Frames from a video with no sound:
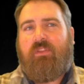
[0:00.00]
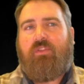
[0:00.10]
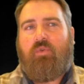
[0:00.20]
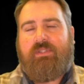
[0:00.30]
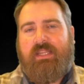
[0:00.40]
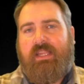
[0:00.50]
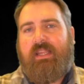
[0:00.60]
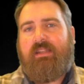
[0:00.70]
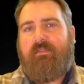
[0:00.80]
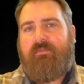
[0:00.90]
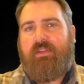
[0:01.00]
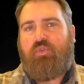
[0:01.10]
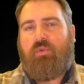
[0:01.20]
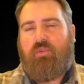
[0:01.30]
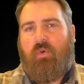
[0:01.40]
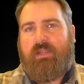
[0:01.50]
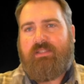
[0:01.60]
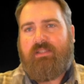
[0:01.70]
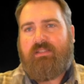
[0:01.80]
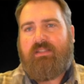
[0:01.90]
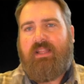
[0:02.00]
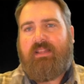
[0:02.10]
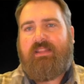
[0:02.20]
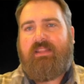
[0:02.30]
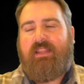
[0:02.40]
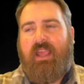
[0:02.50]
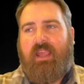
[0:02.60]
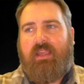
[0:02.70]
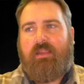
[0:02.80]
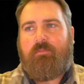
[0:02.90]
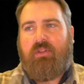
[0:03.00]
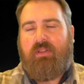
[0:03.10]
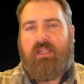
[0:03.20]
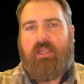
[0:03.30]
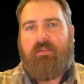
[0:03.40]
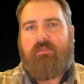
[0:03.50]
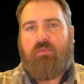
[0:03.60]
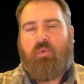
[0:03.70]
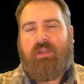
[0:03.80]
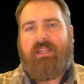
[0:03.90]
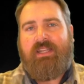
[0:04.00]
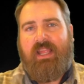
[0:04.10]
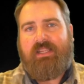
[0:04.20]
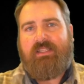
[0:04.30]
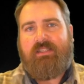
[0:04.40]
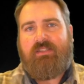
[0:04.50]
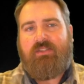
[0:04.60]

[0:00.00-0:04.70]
those individual noises that they believed were connected